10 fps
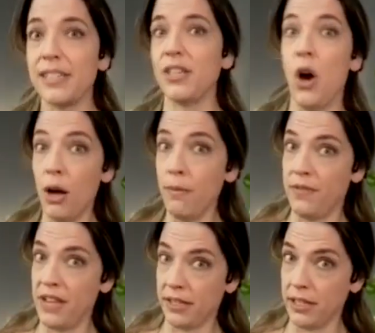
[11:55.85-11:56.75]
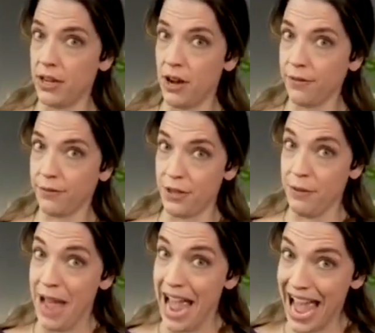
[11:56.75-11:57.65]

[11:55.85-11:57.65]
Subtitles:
It's obviously not for the